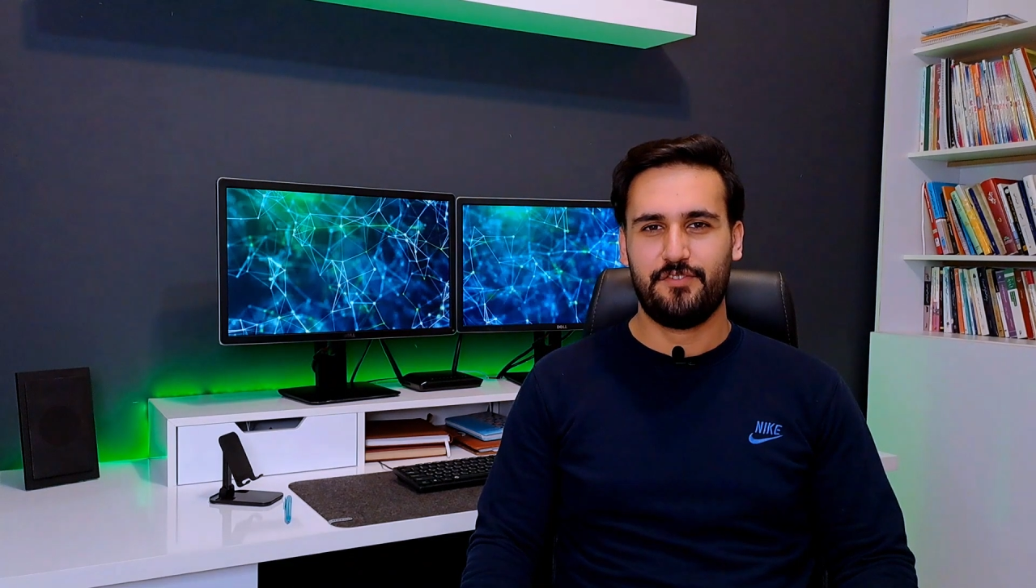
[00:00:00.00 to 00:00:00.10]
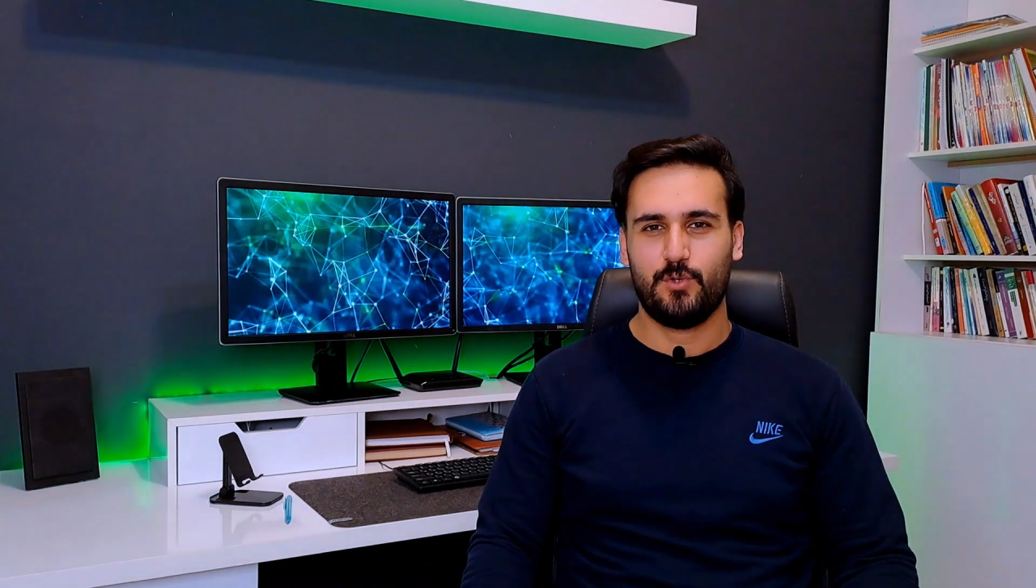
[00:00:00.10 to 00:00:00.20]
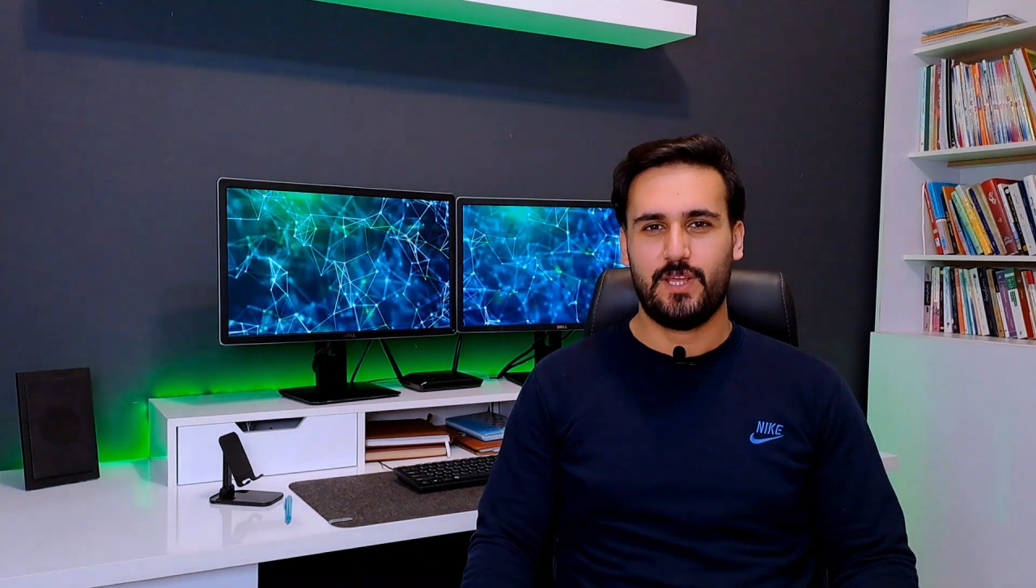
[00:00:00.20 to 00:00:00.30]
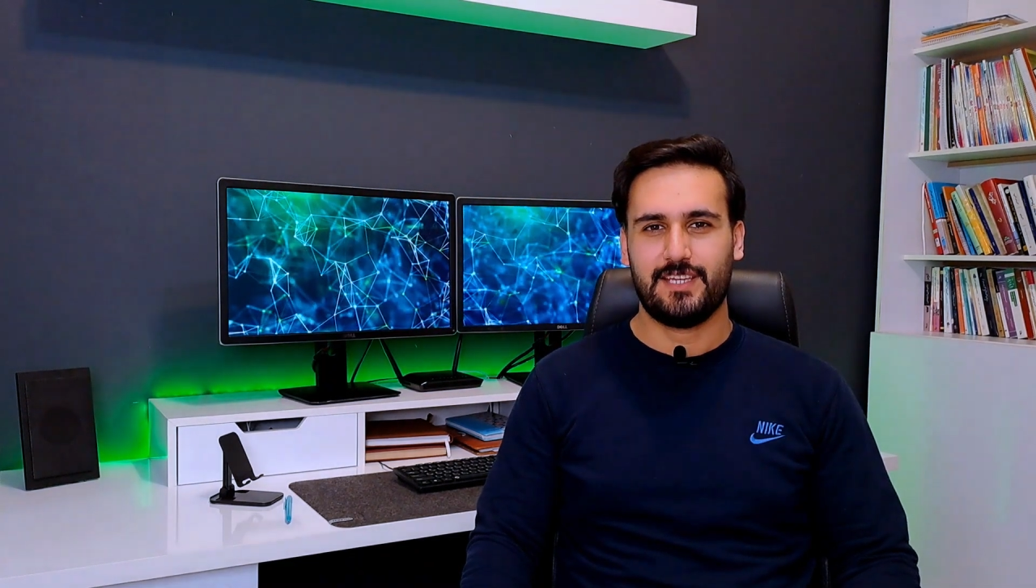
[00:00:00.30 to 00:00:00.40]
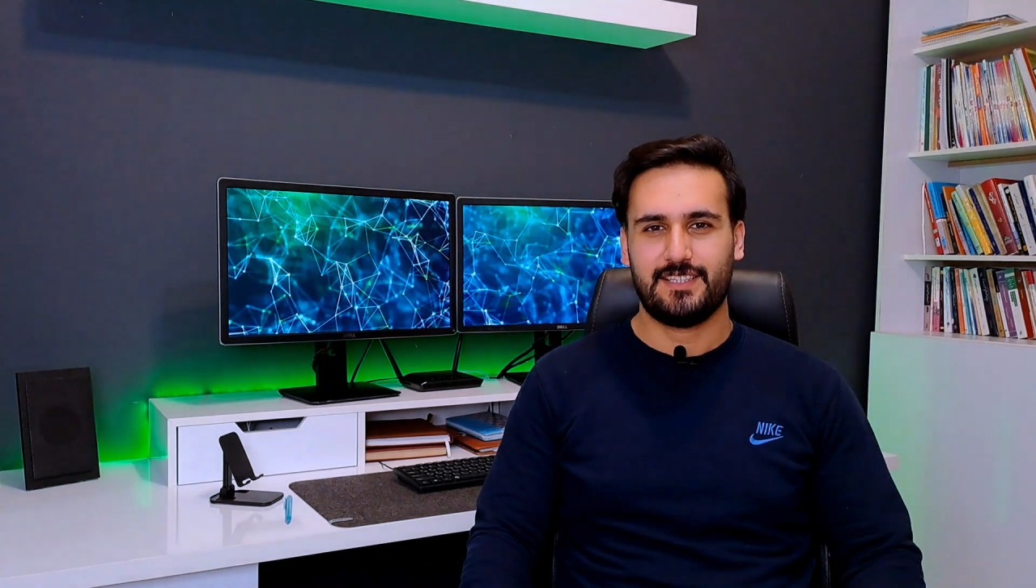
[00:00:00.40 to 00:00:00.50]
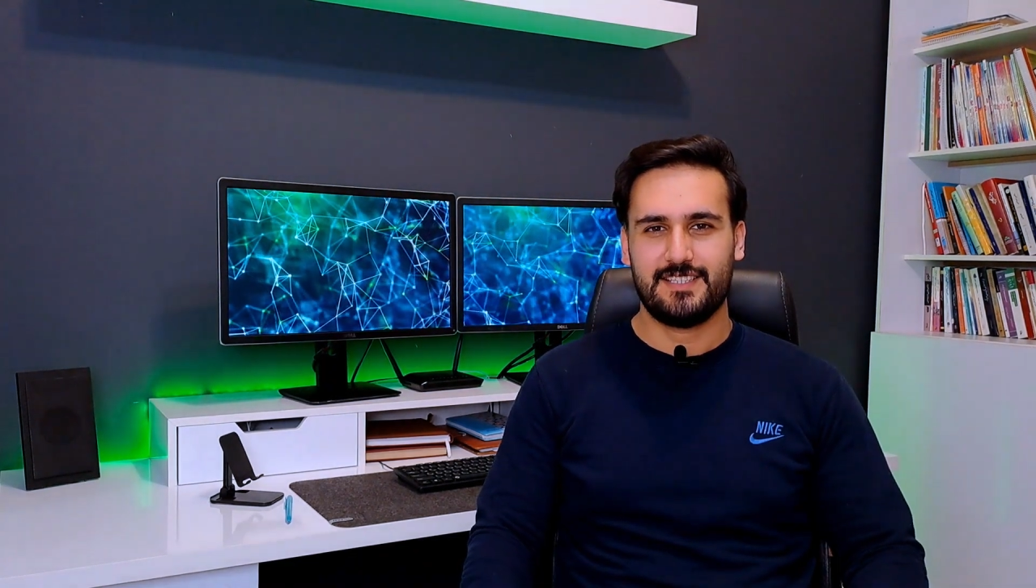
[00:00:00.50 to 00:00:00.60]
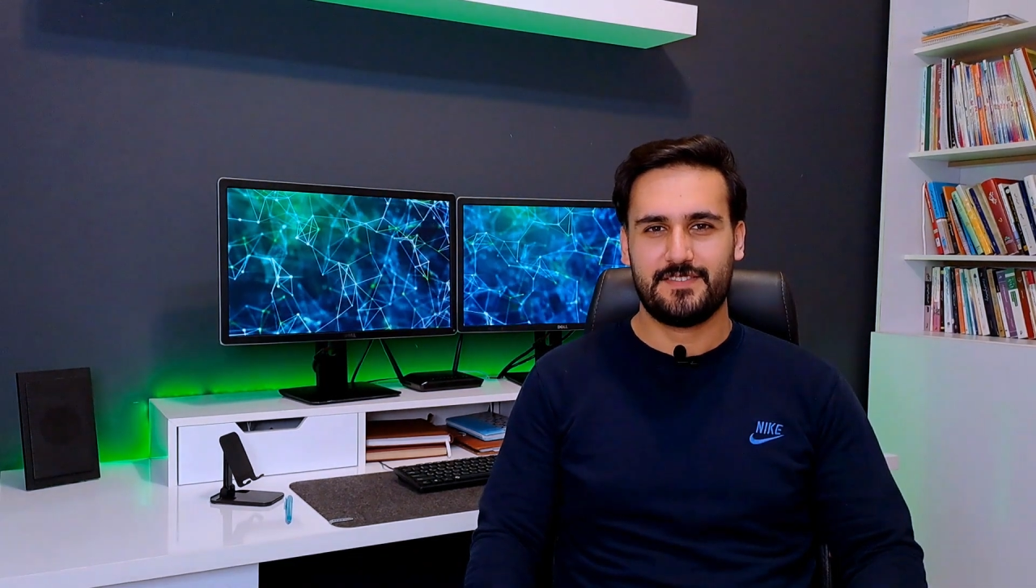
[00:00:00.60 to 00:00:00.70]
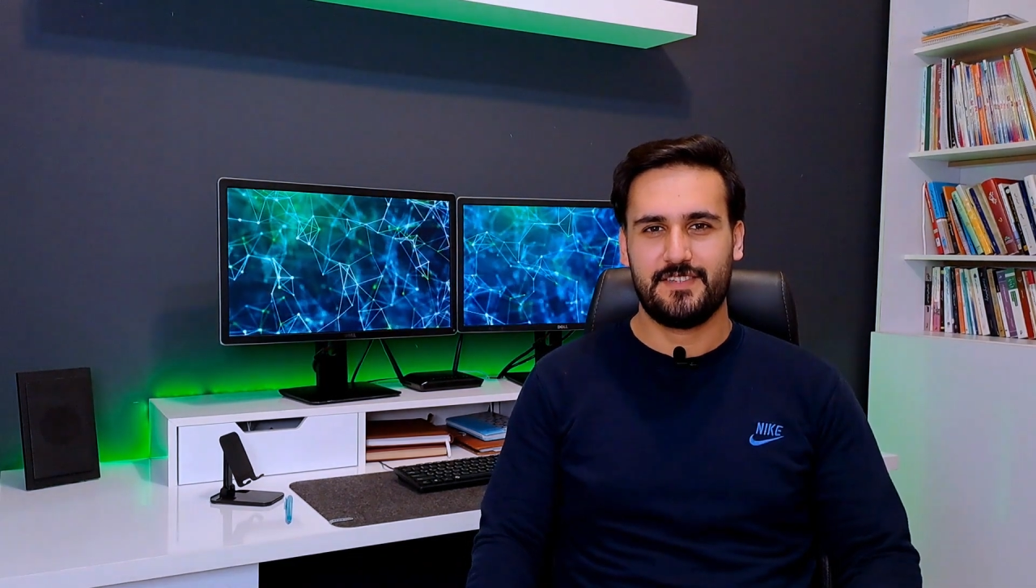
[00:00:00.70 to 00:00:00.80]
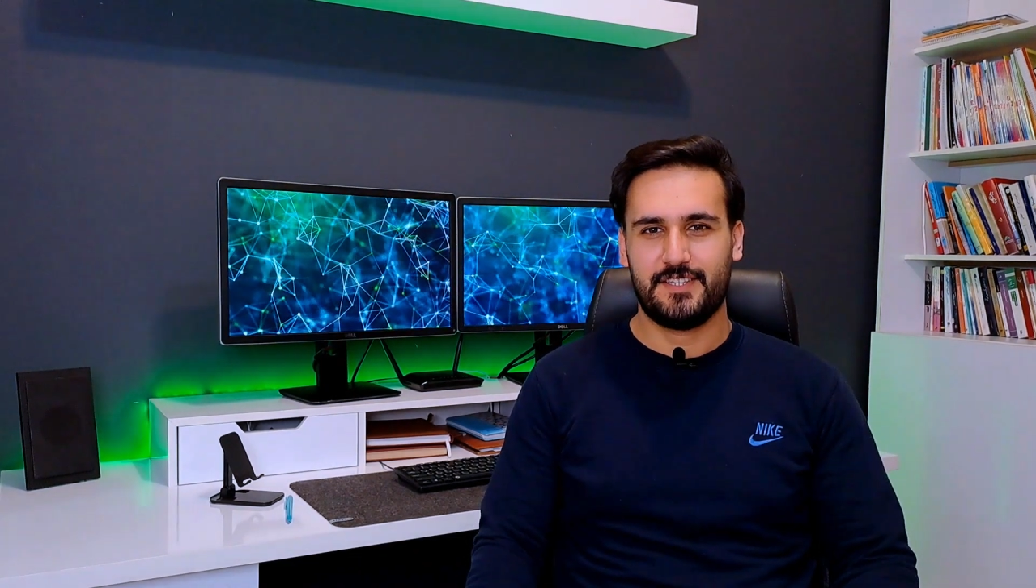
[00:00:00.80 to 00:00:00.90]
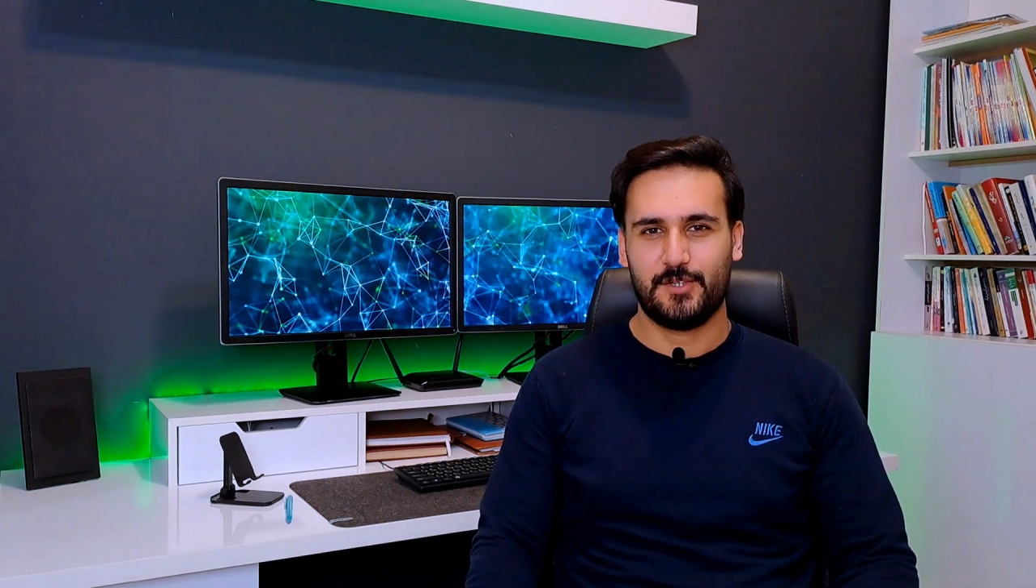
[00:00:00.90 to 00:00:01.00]
If you like
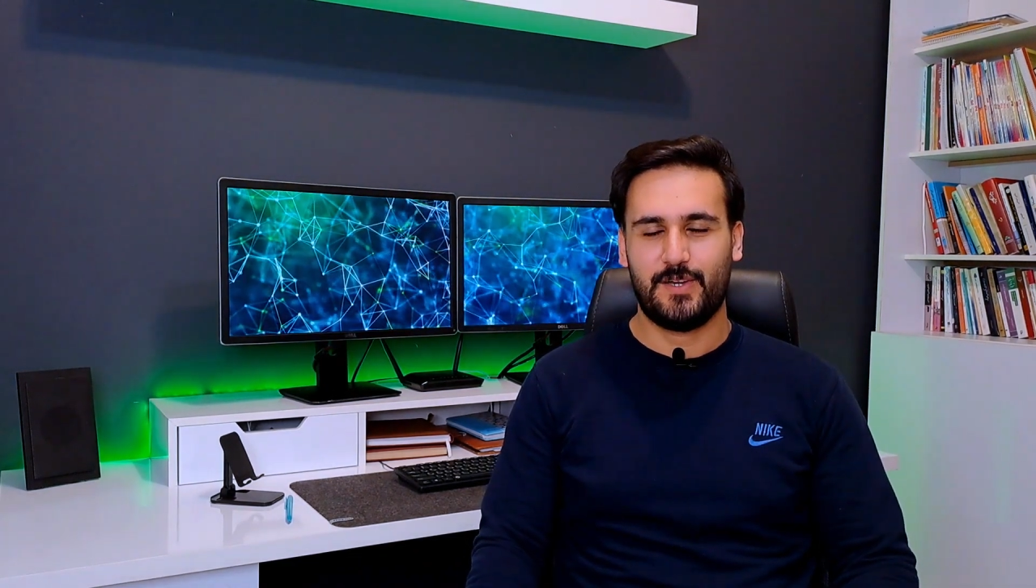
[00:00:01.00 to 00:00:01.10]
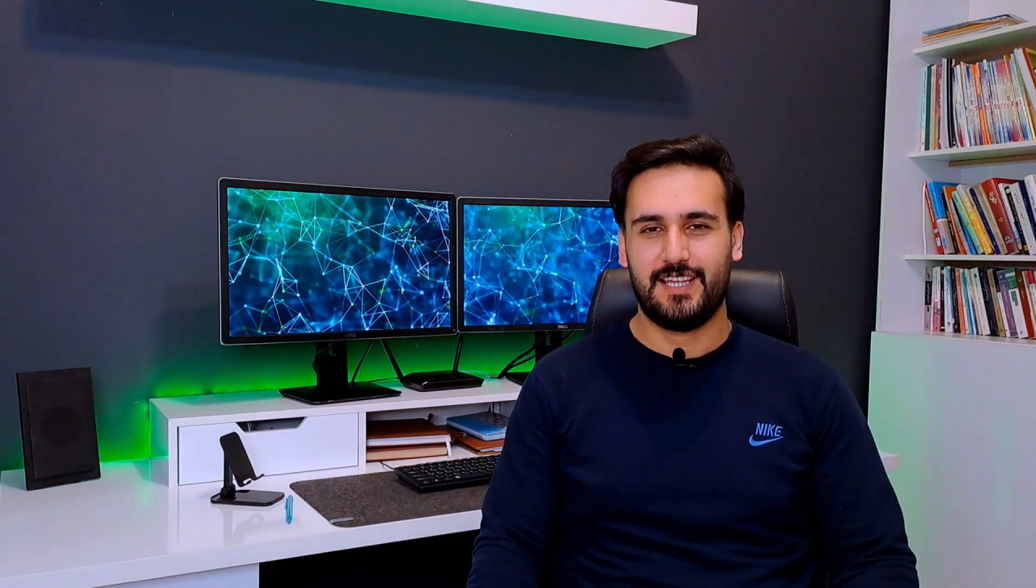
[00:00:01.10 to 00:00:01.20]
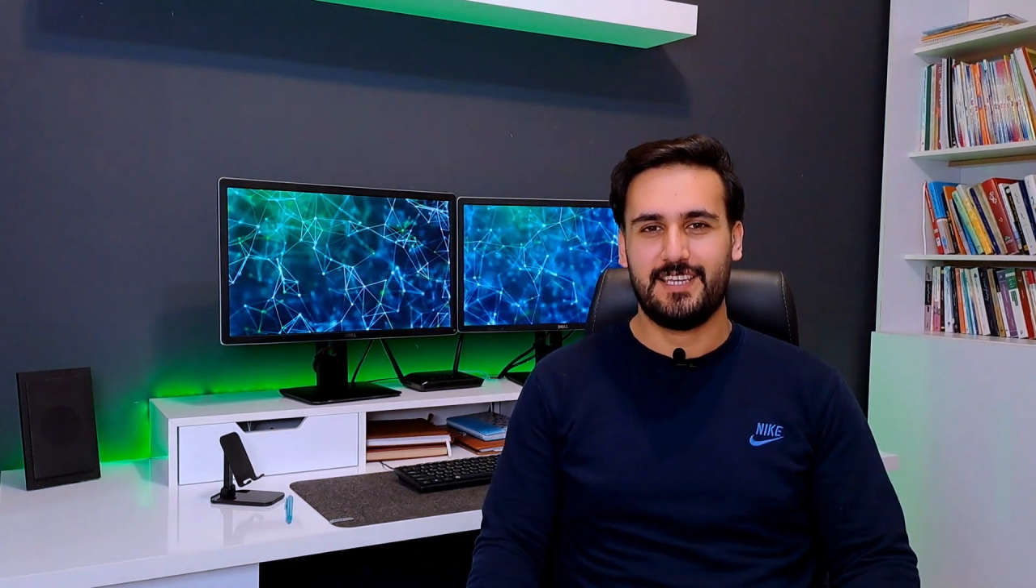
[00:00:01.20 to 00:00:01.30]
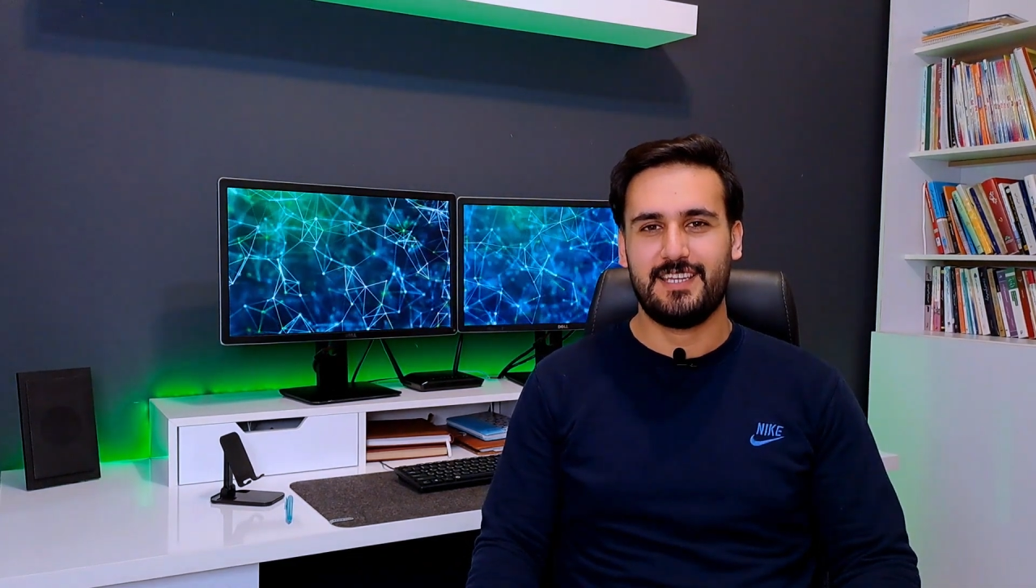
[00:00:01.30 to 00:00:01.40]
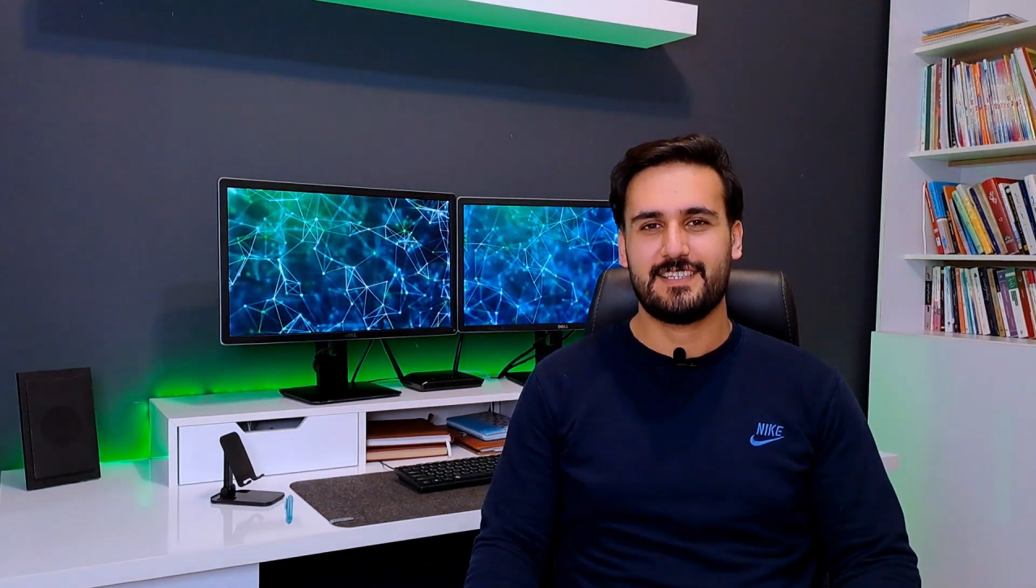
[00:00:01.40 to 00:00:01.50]
this video and